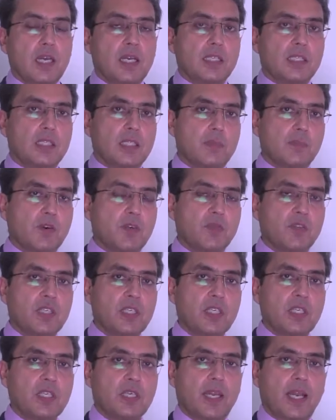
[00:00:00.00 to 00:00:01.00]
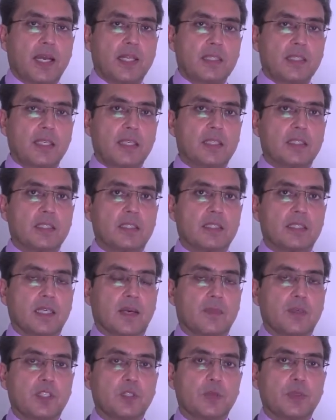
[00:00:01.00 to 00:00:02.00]
Some of the healthcare
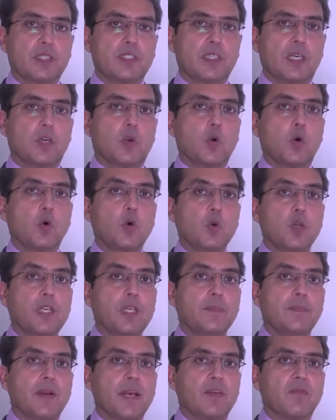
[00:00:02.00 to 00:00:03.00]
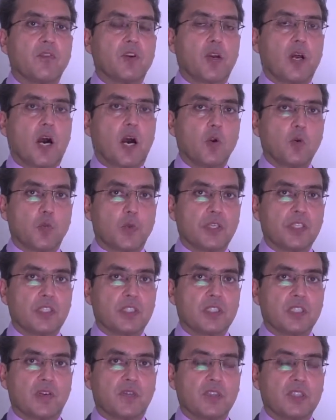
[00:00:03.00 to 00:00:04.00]
establishments are only meant for
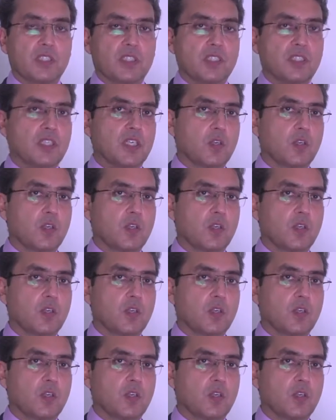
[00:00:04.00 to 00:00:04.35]
outpatient services.